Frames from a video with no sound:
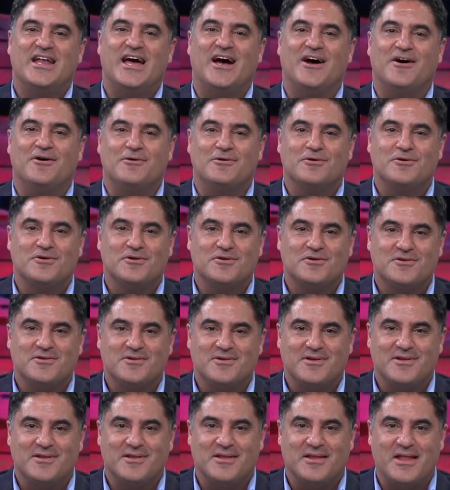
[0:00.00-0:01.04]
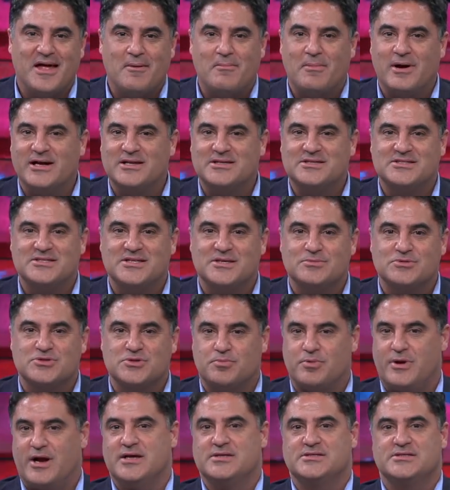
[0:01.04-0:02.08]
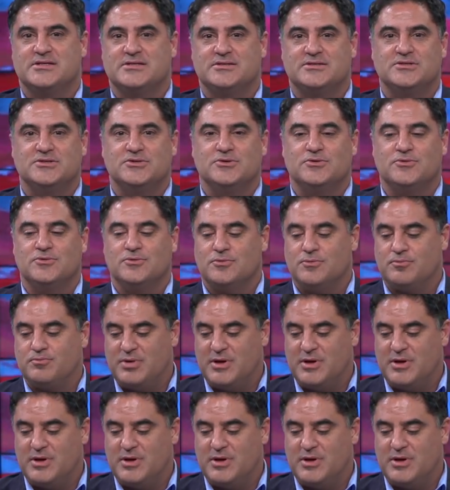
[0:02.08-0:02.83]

now, that might seem surprising to